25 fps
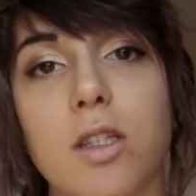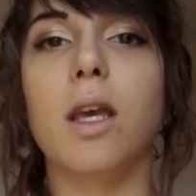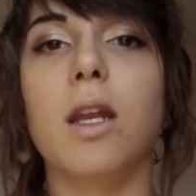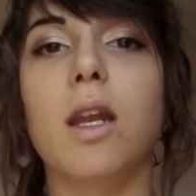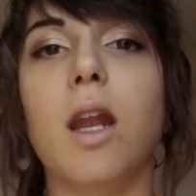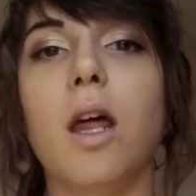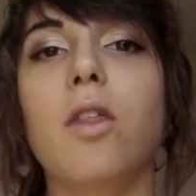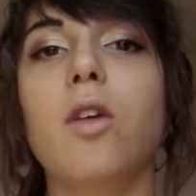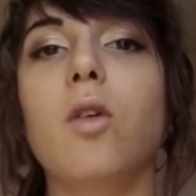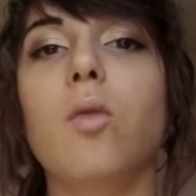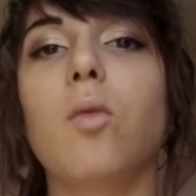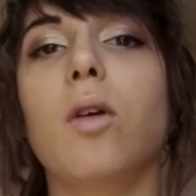In
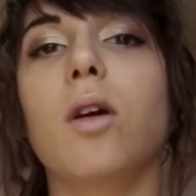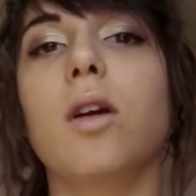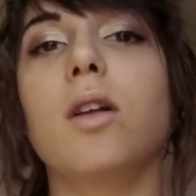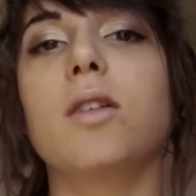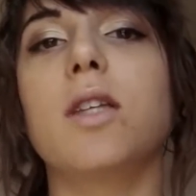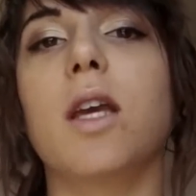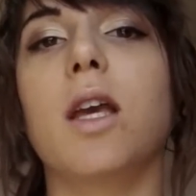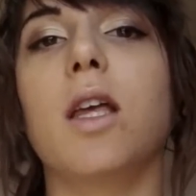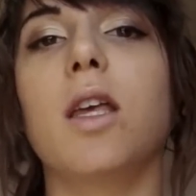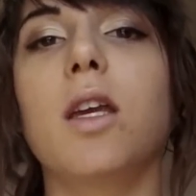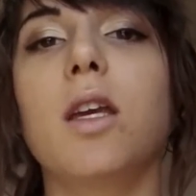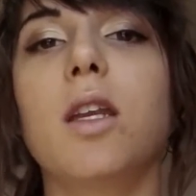other words,
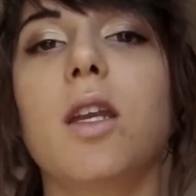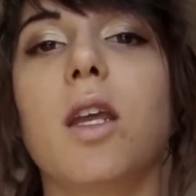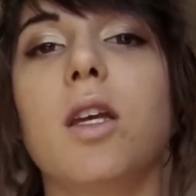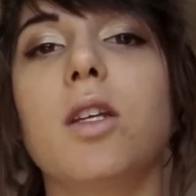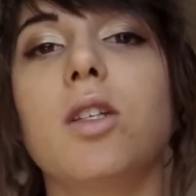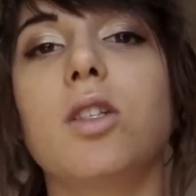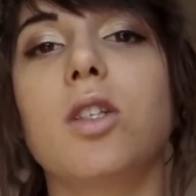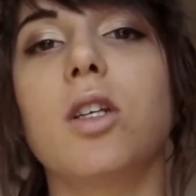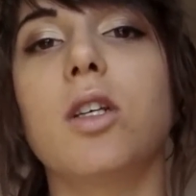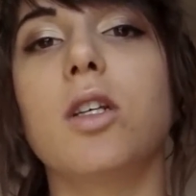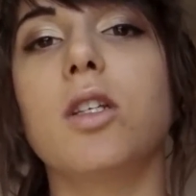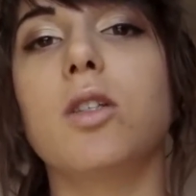
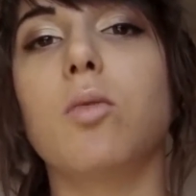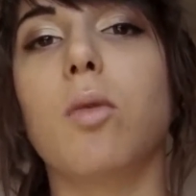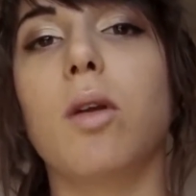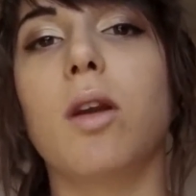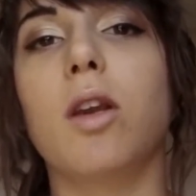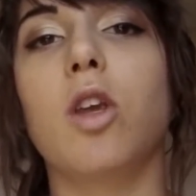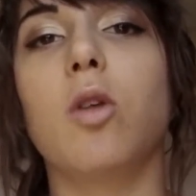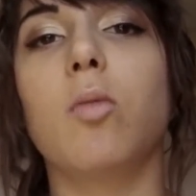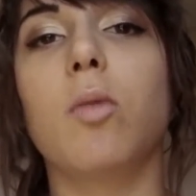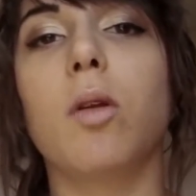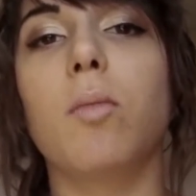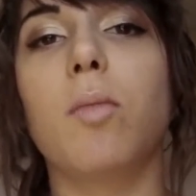alienation is when
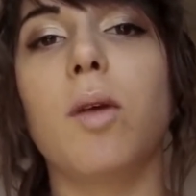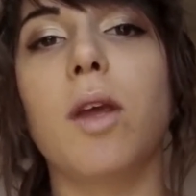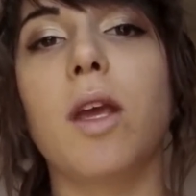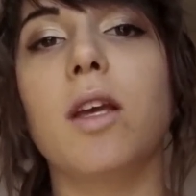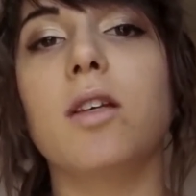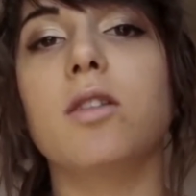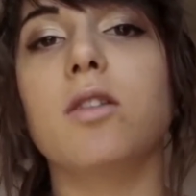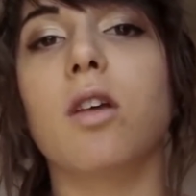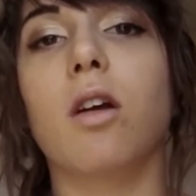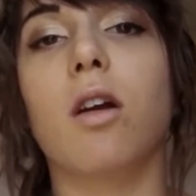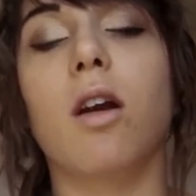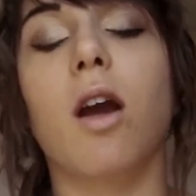human
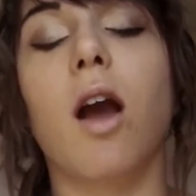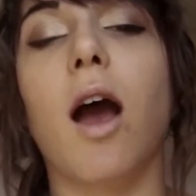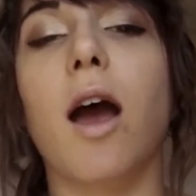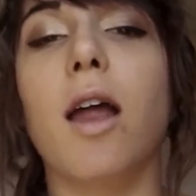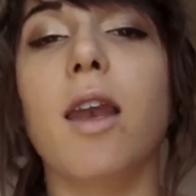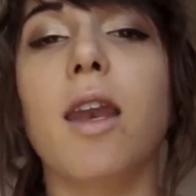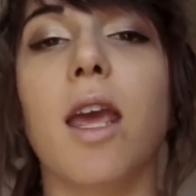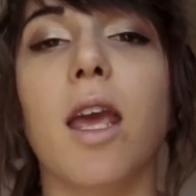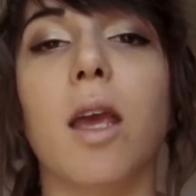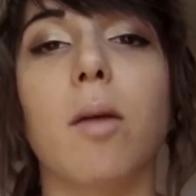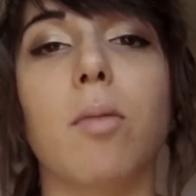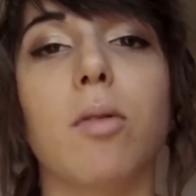beings are
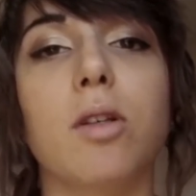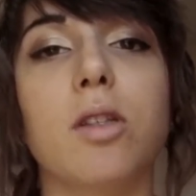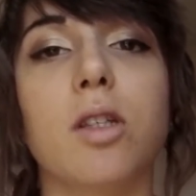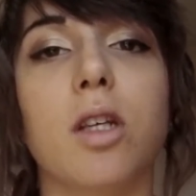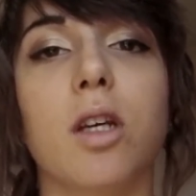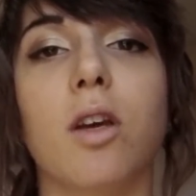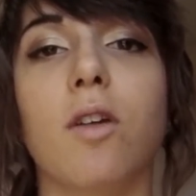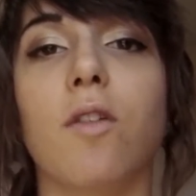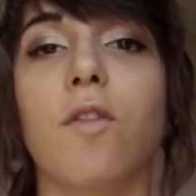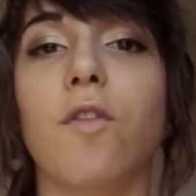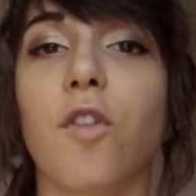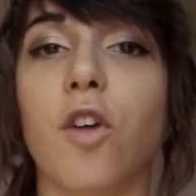unable to
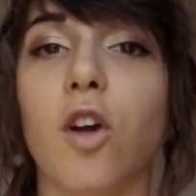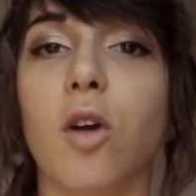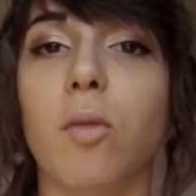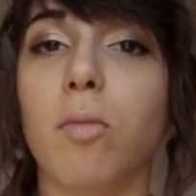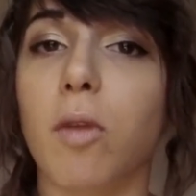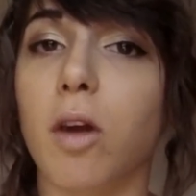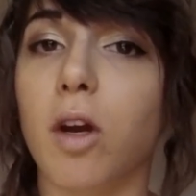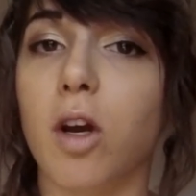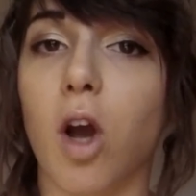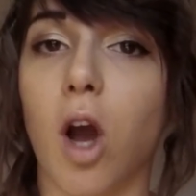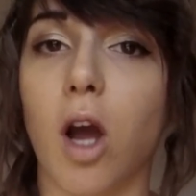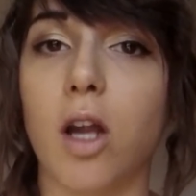confirm
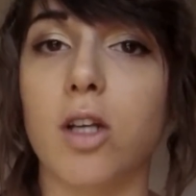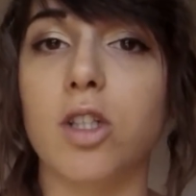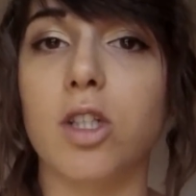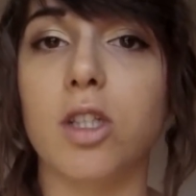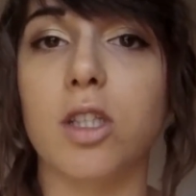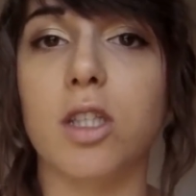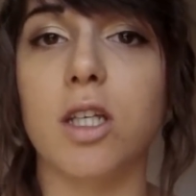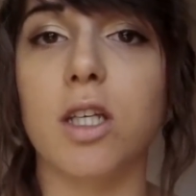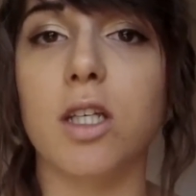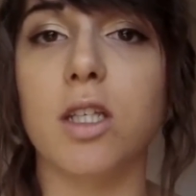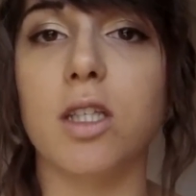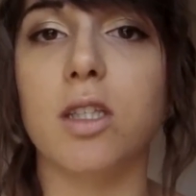their
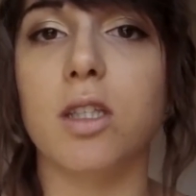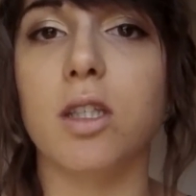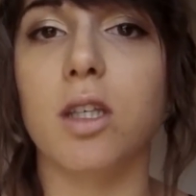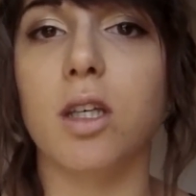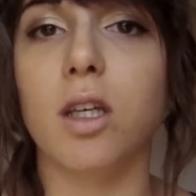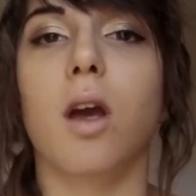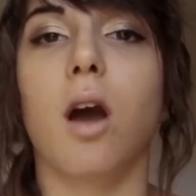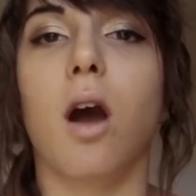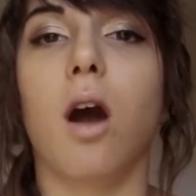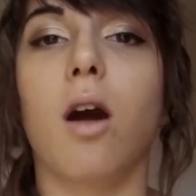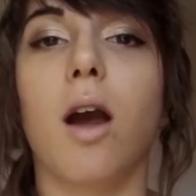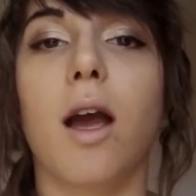consciousness,
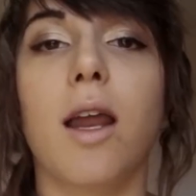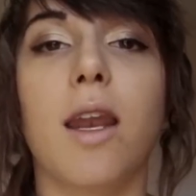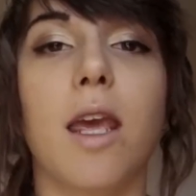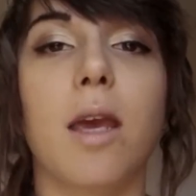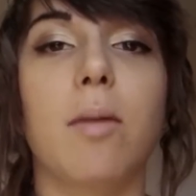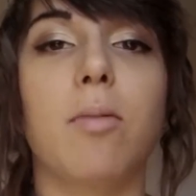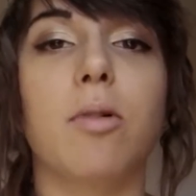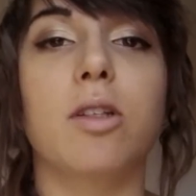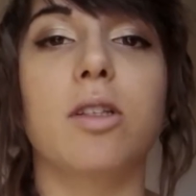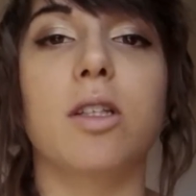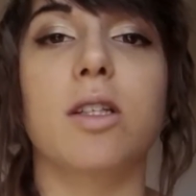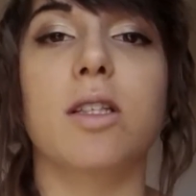are
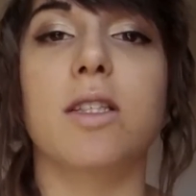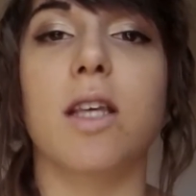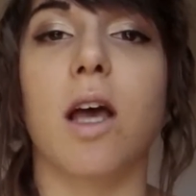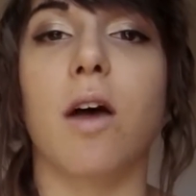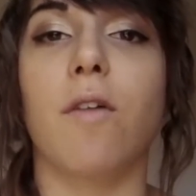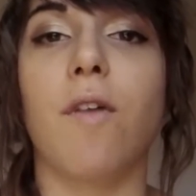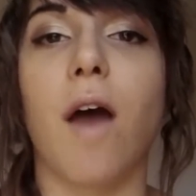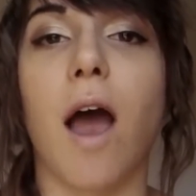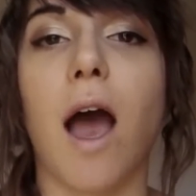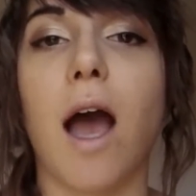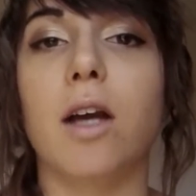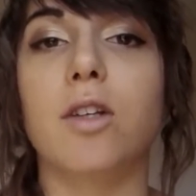unable to
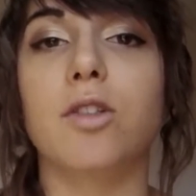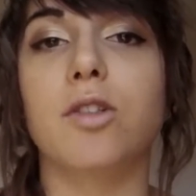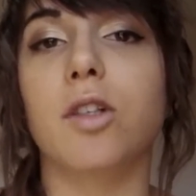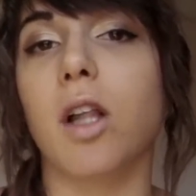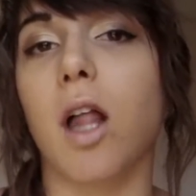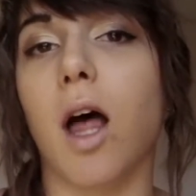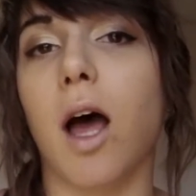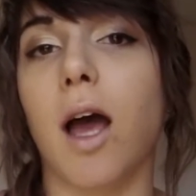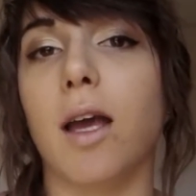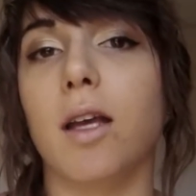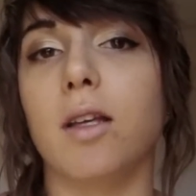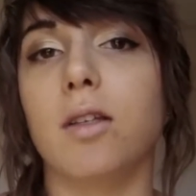
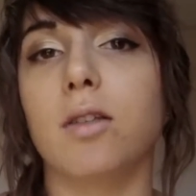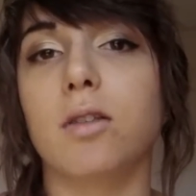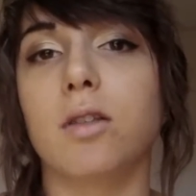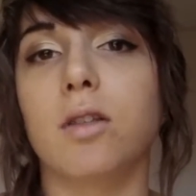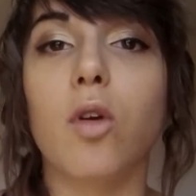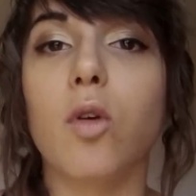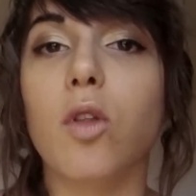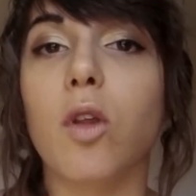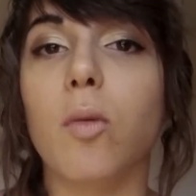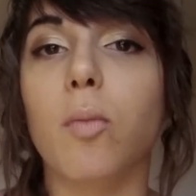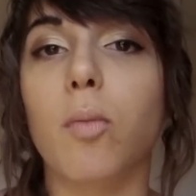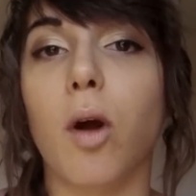self-actualize
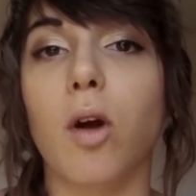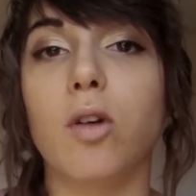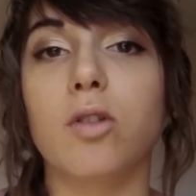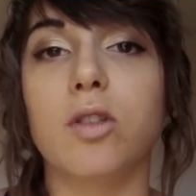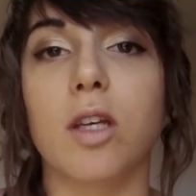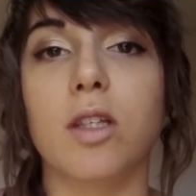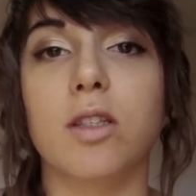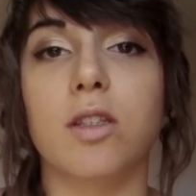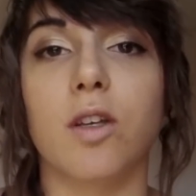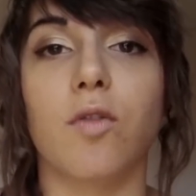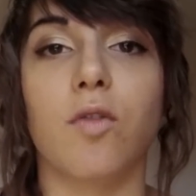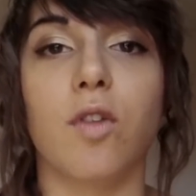through the
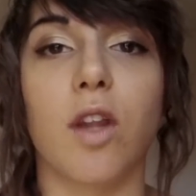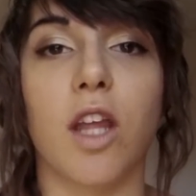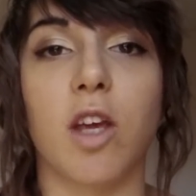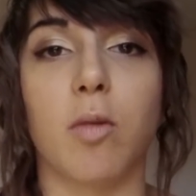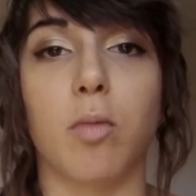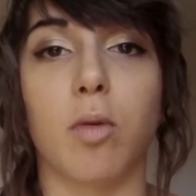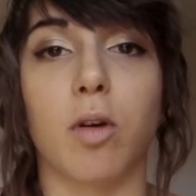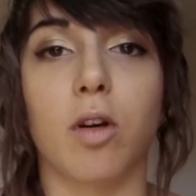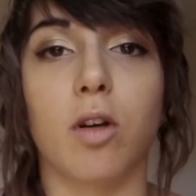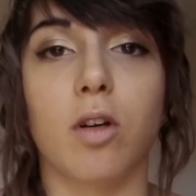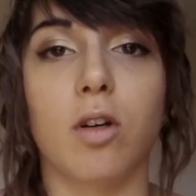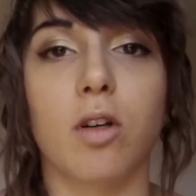process of
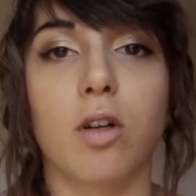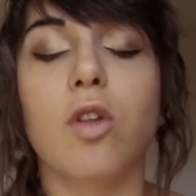labor.